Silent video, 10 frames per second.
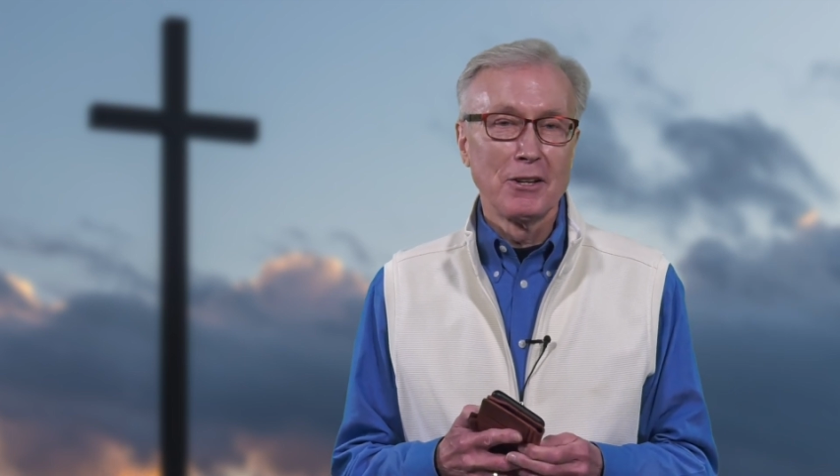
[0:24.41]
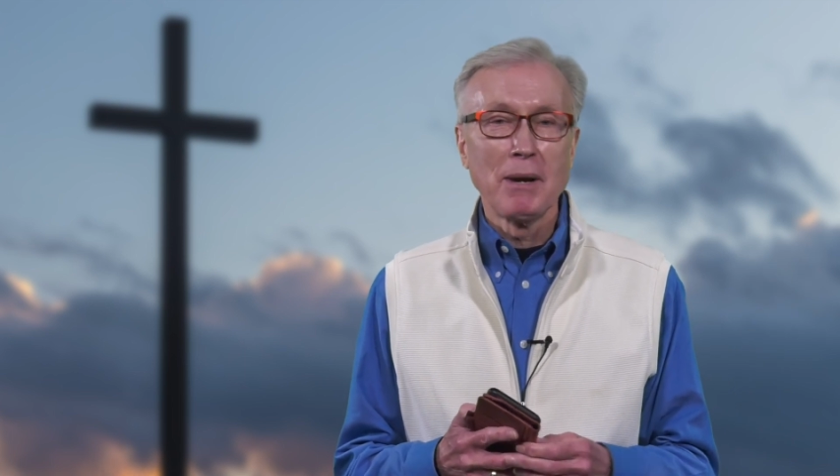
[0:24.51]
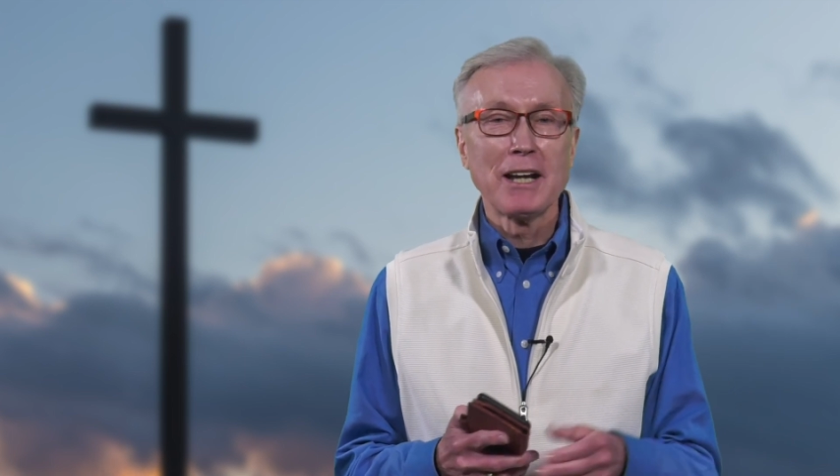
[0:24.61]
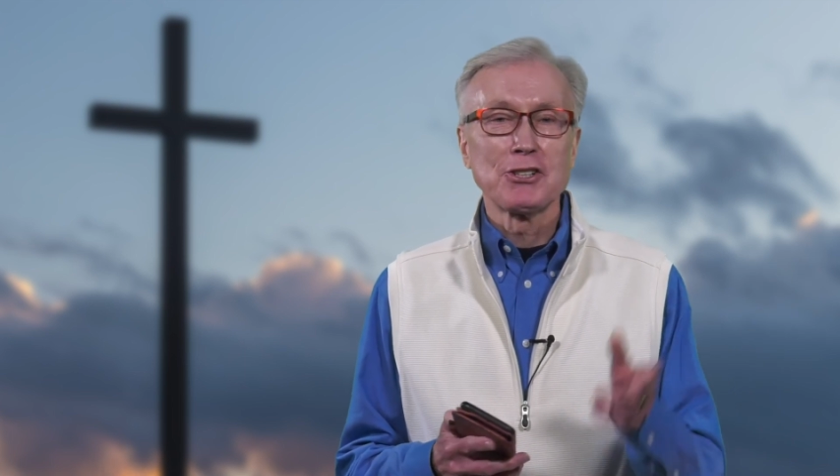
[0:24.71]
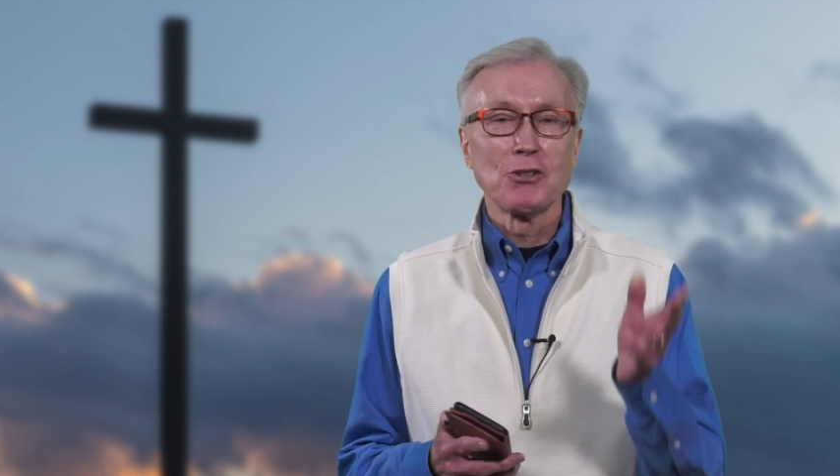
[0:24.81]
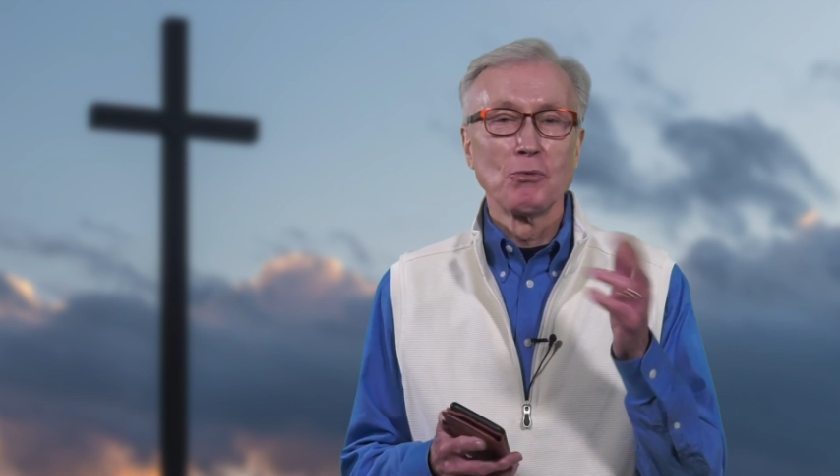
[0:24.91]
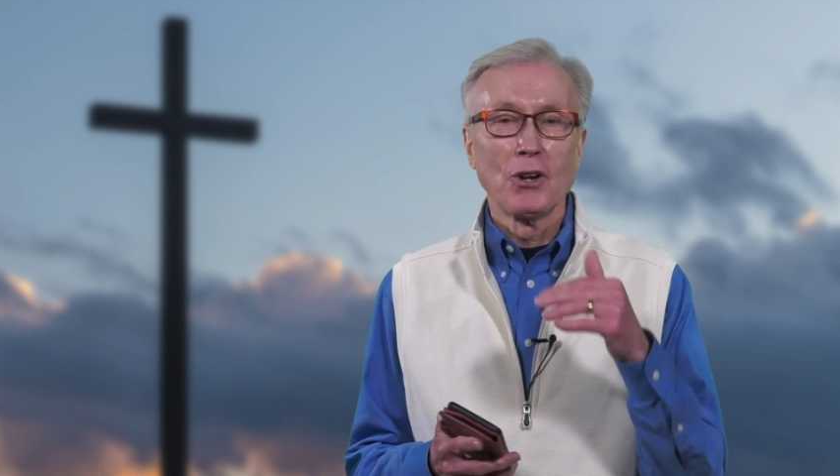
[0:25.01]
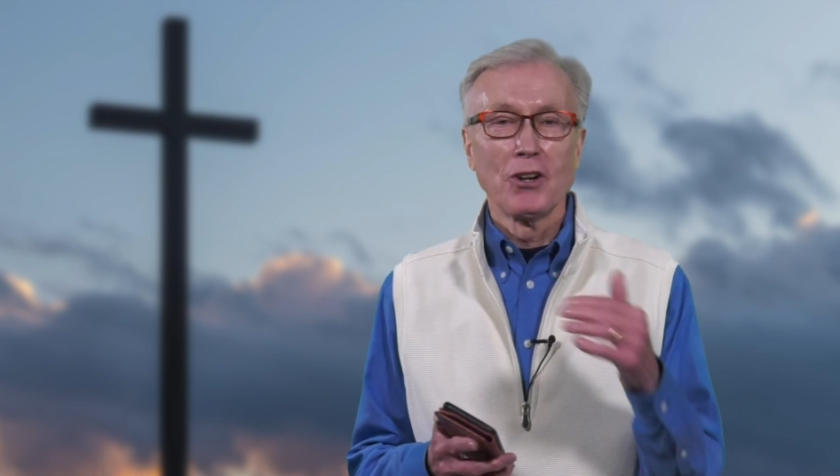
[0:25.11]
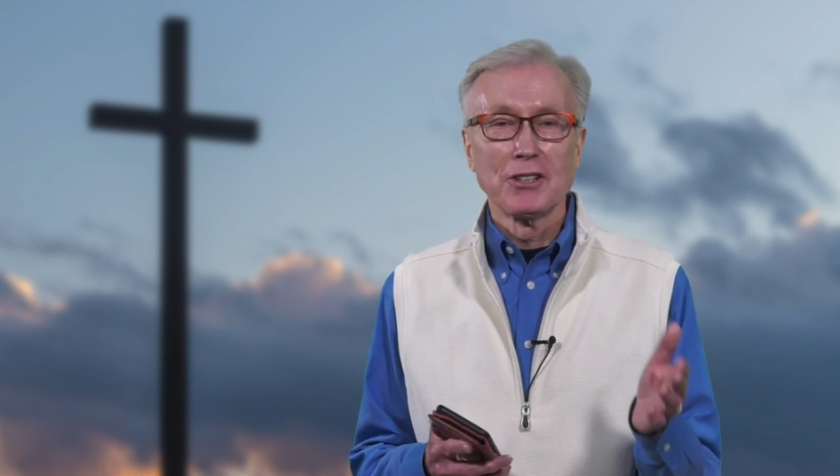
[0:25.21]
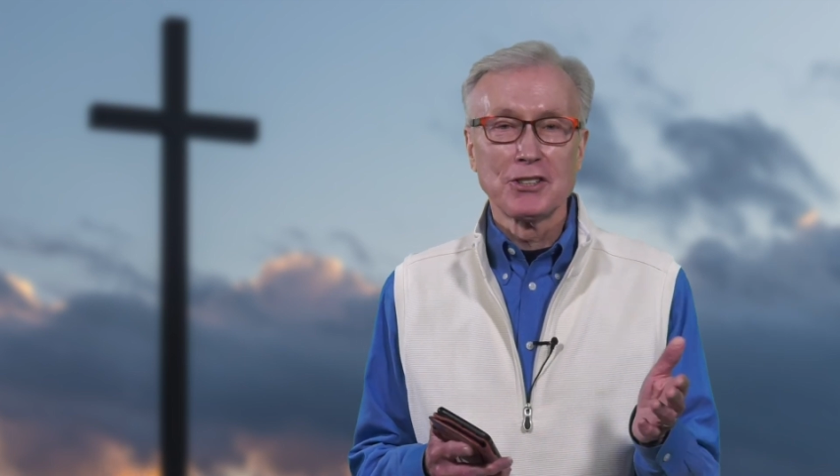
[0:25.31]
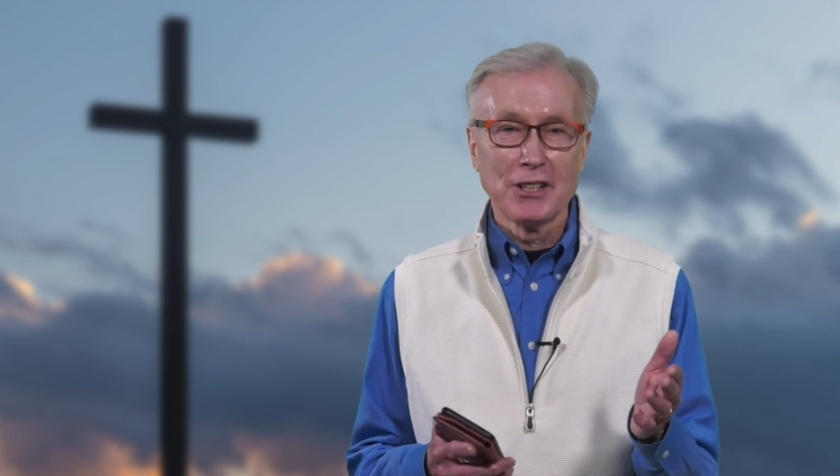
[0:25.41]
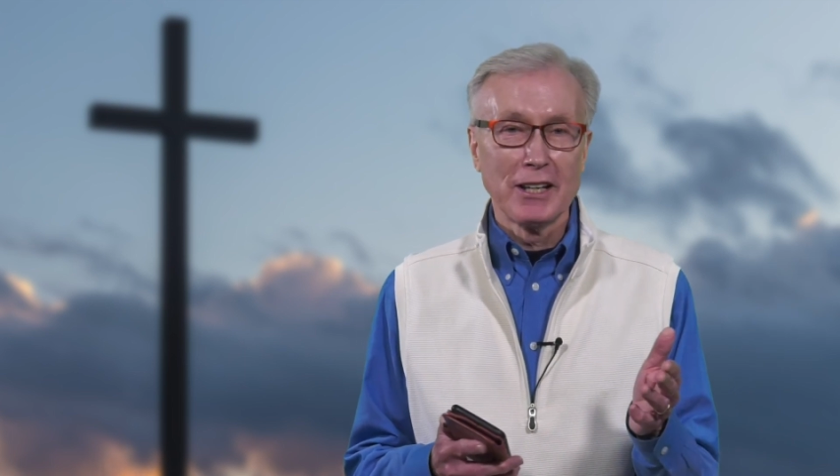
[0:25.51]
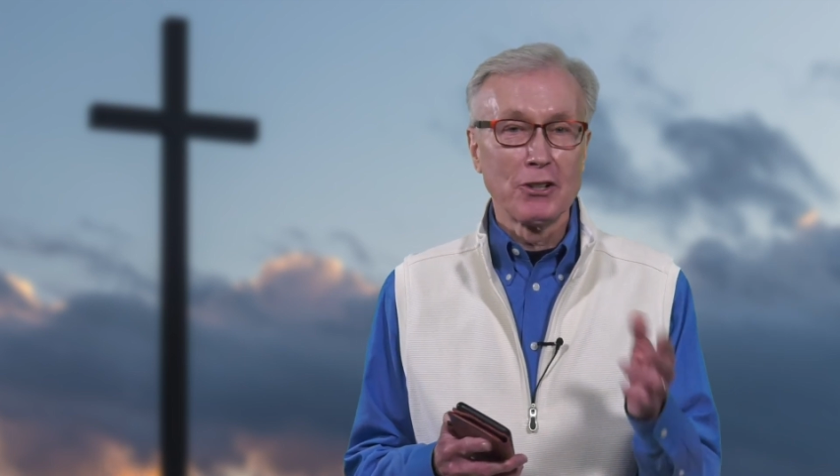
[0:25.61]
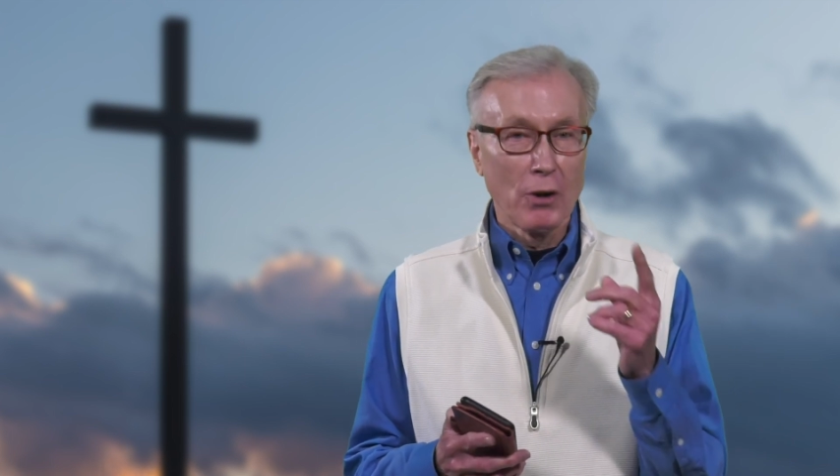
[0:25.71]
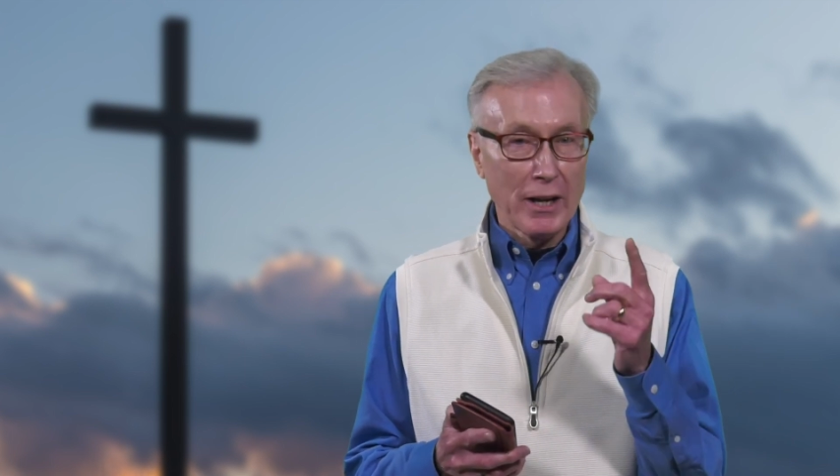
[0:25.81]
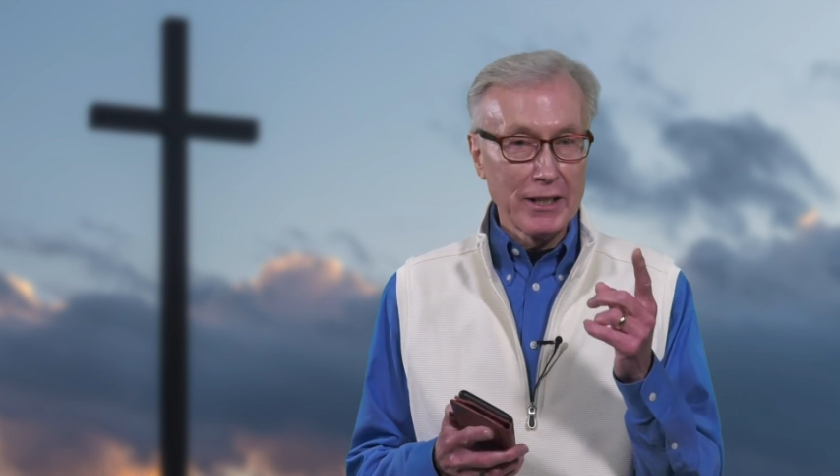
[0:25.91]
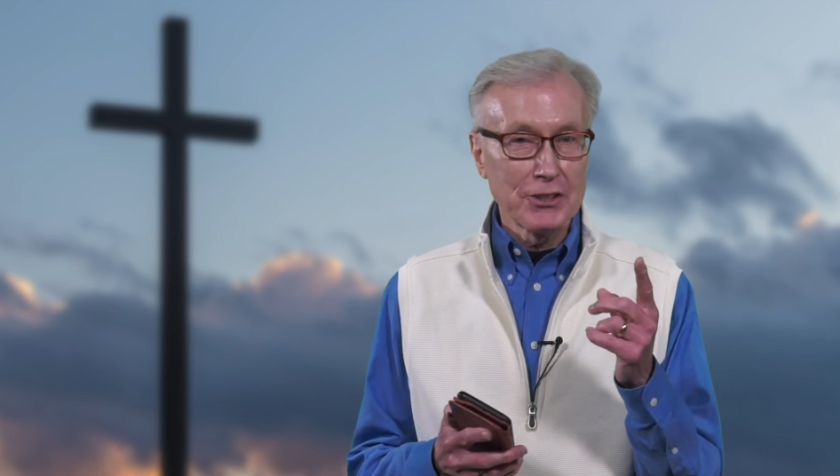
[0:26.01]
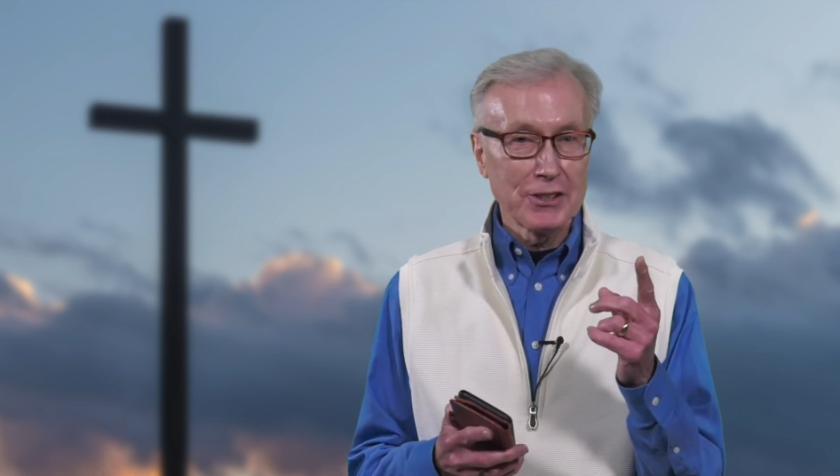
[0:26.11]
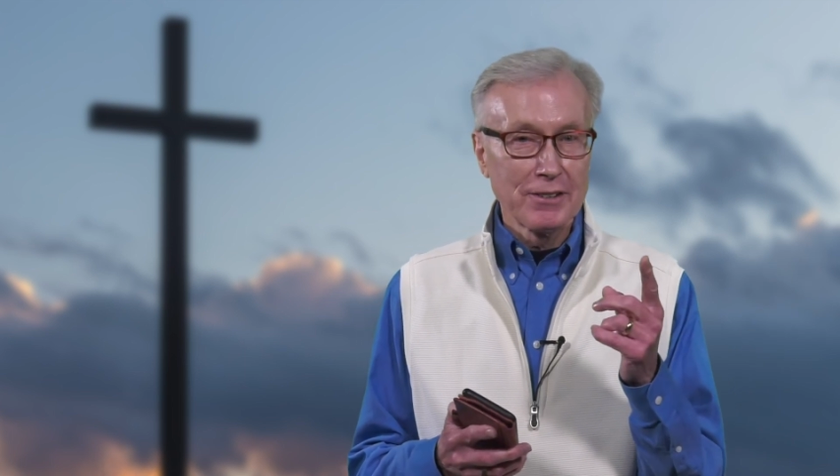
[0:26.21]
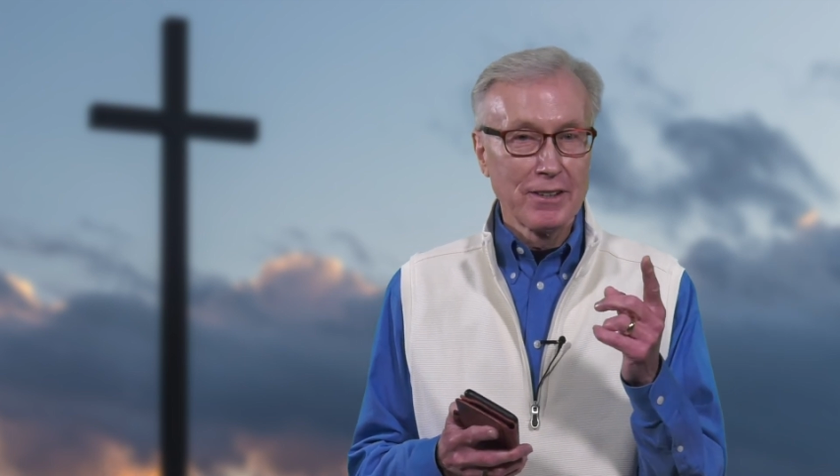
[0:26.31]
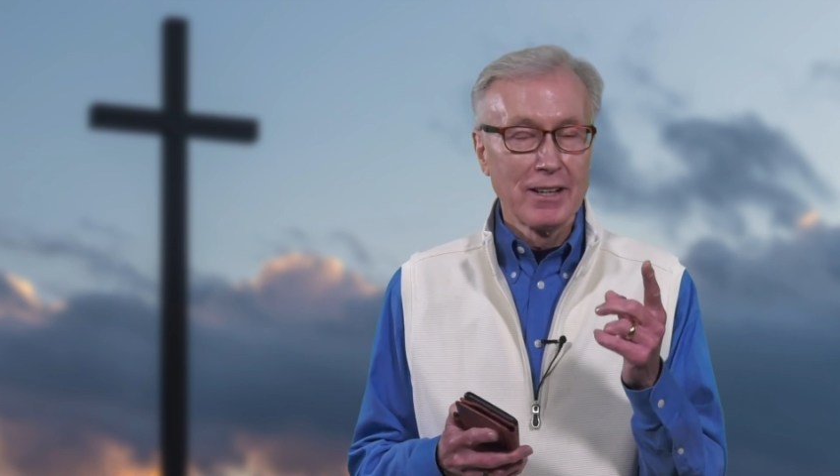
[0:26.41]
The pastor went on to say, Grace,